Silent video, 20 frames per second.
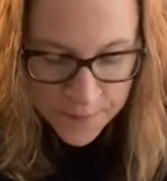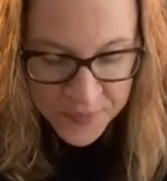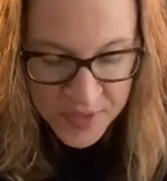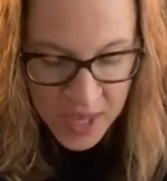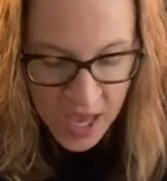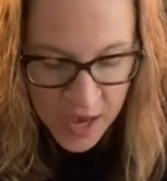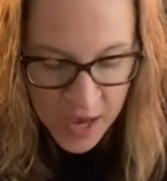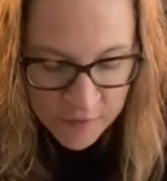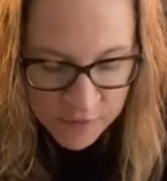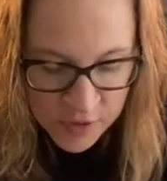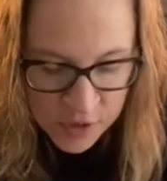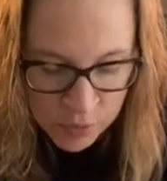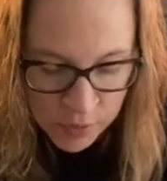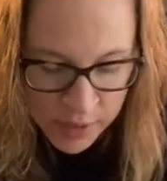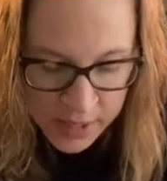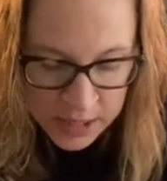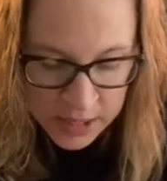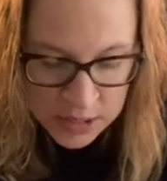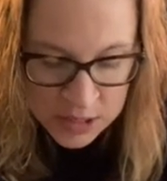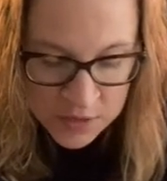Heavy
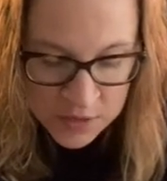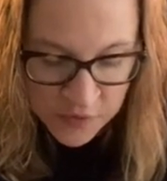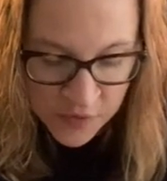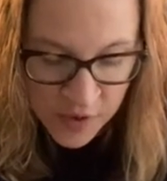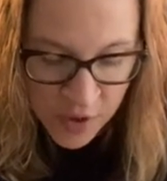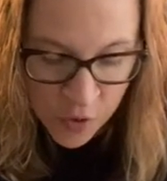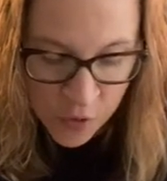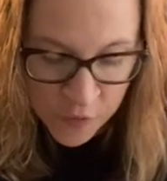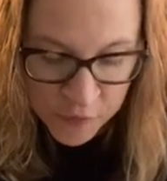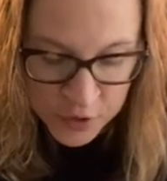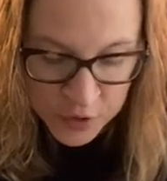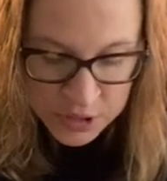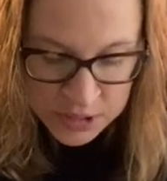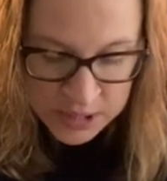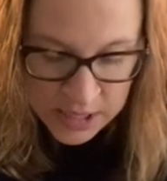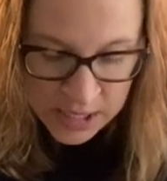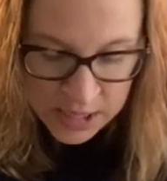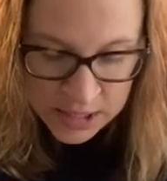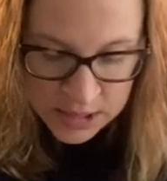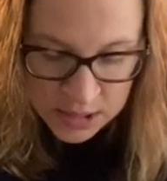rains fell for
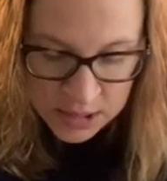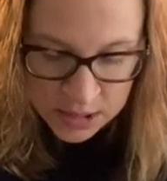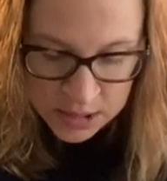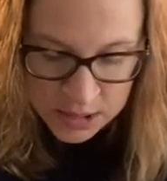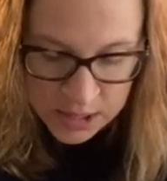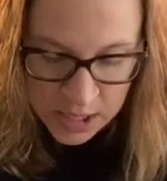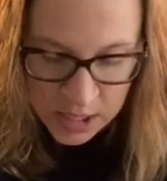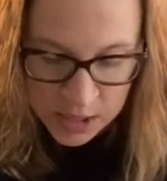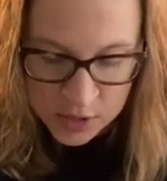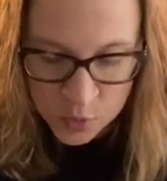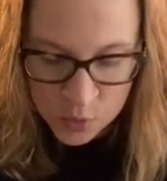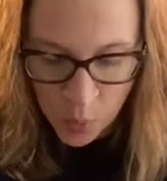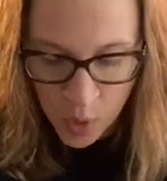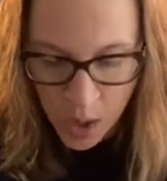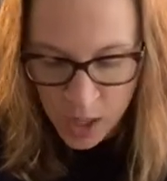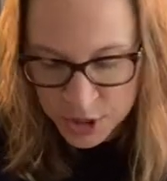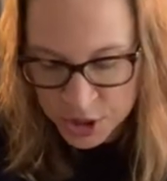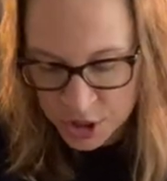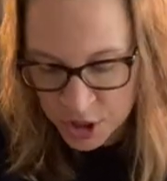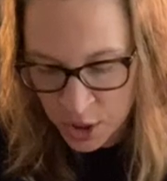days and days,
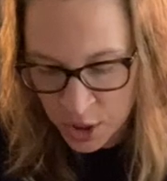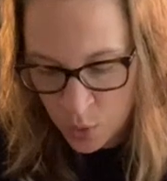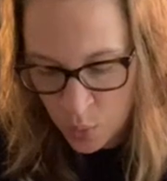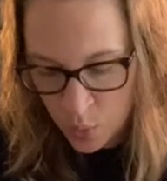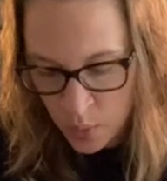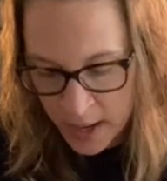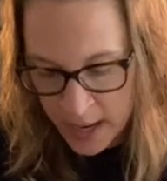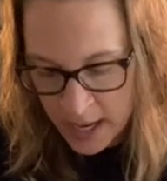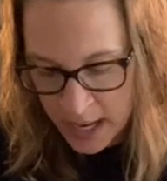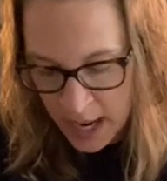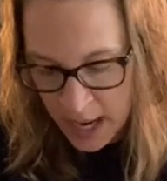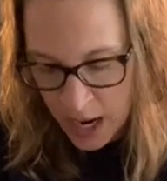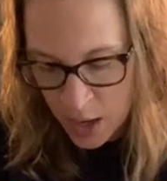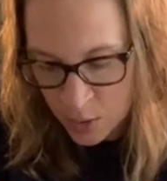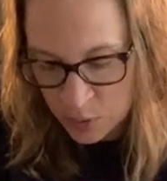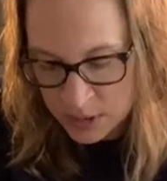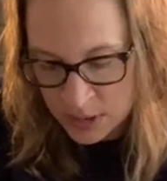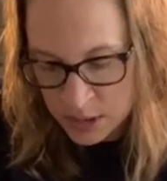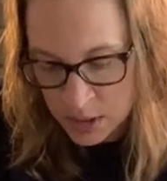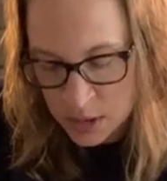washing away
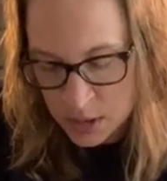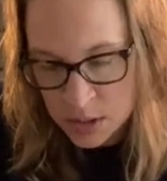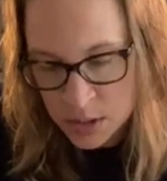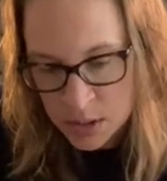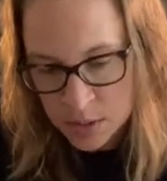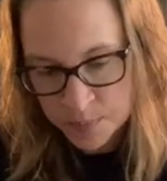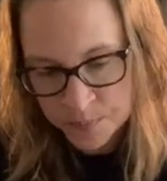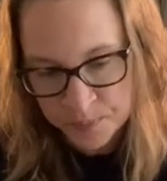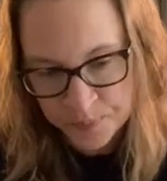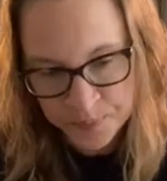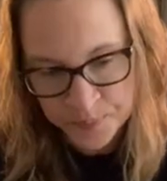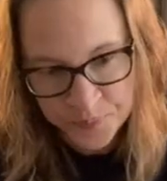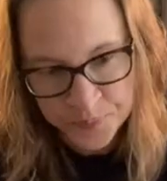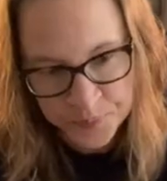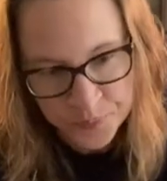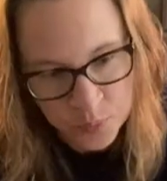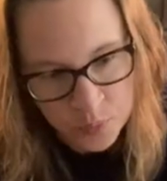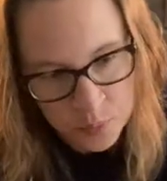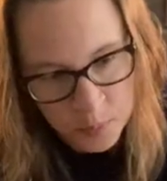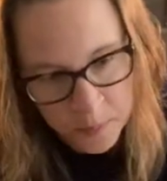houses
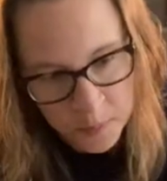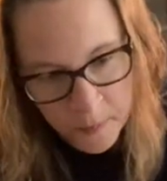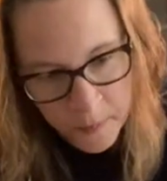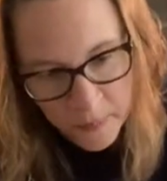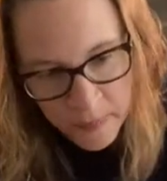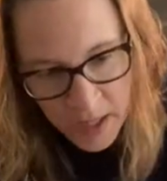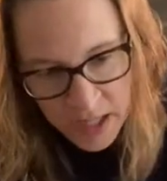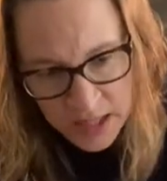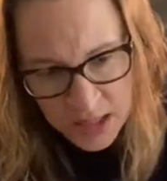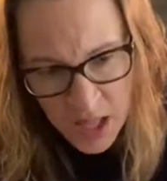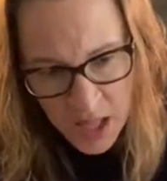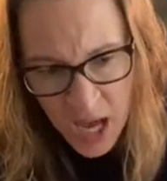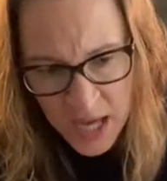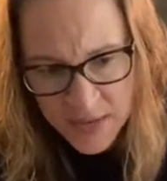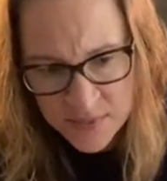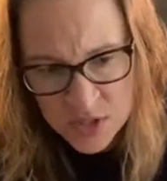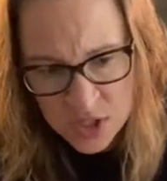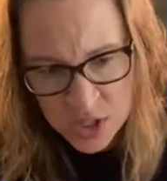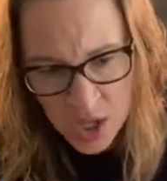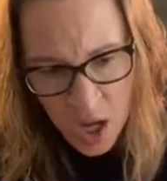and
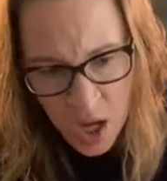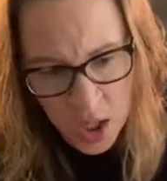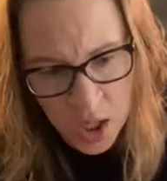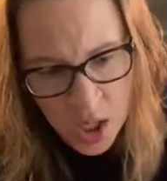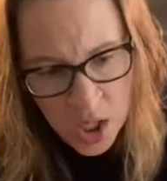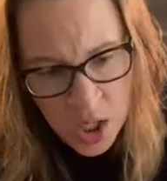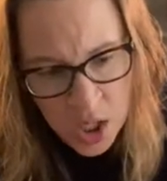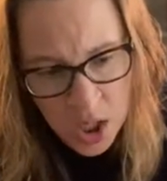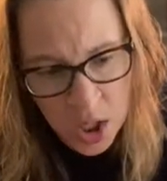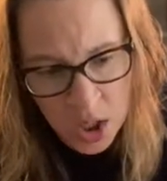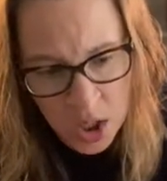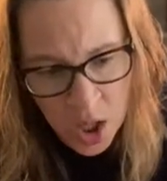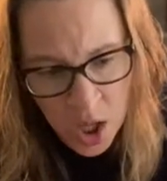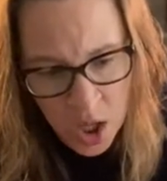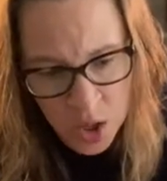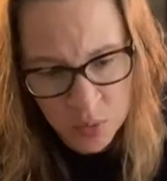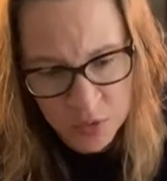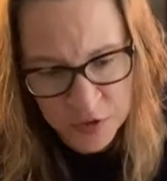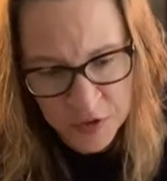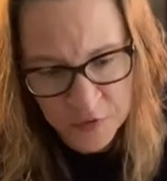livestock,
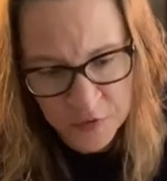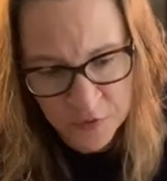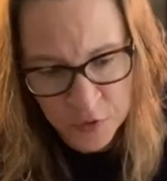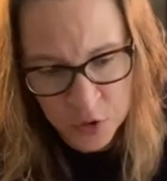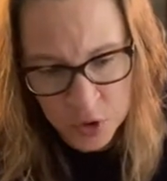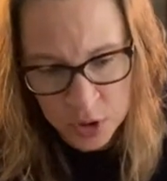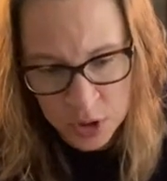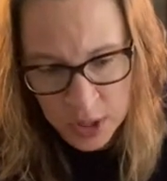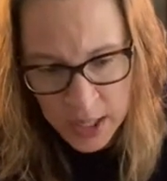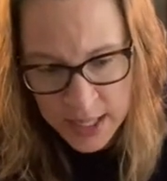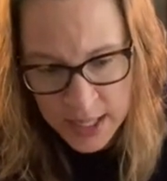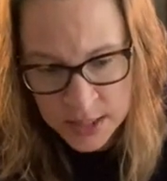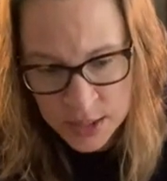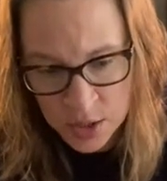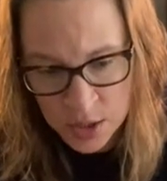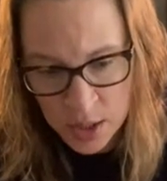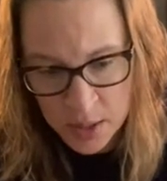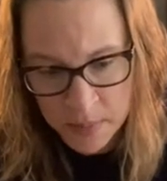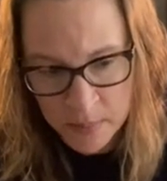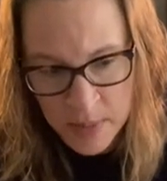along with the fertilizer
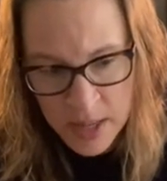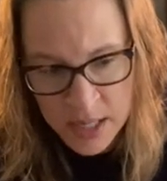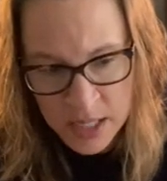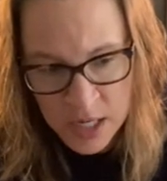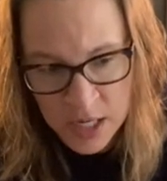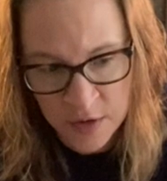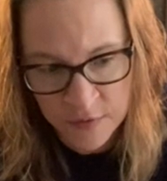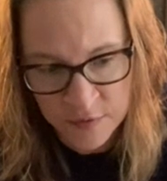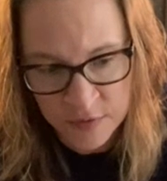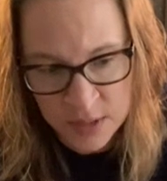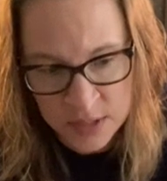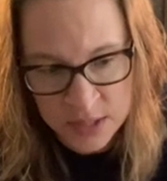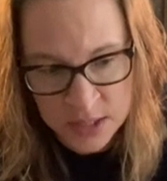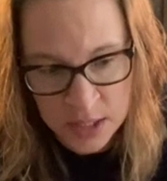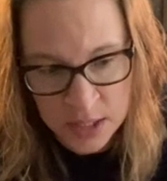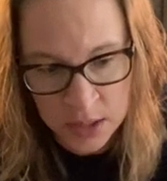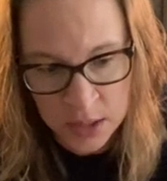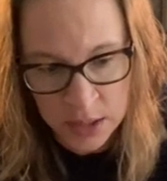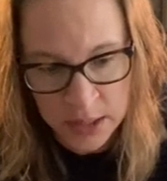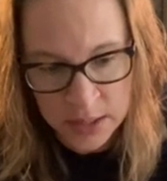and many of the
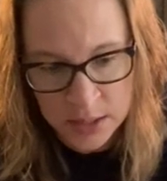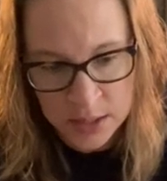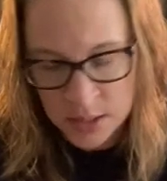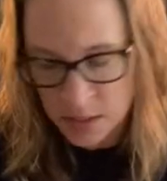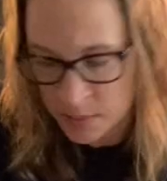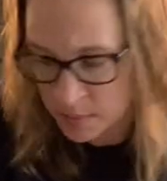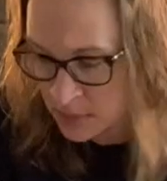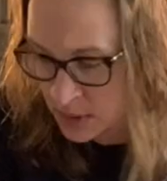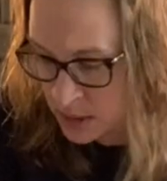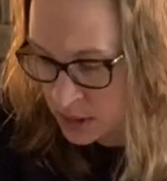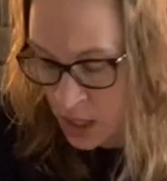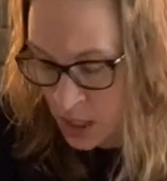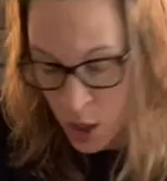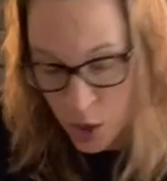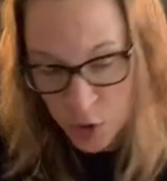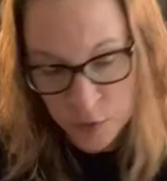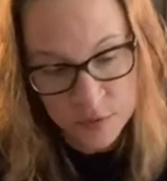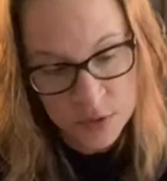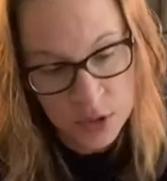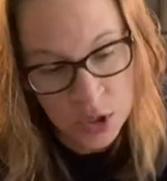seedlings
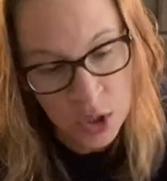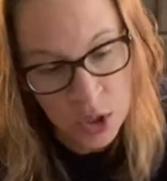themselves.